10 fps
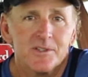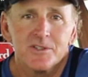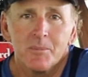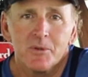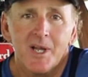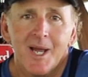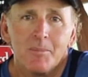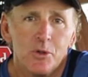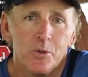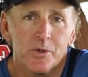
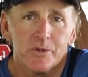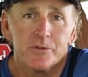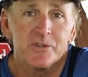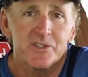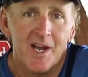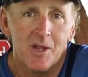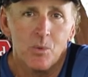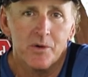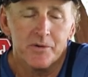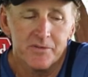summertime lures for shallow
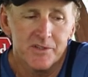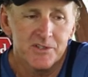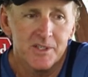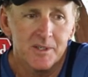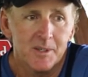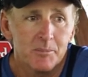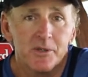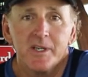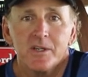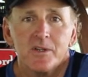water fishing, and
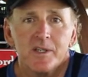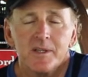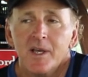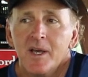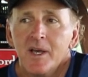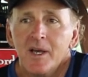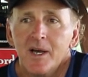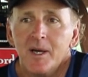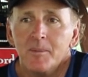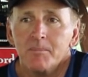particularly
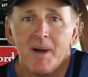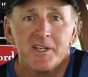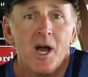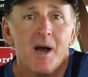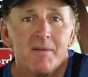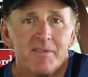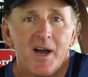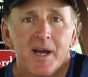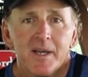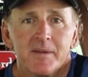my top
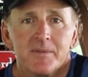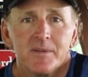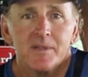five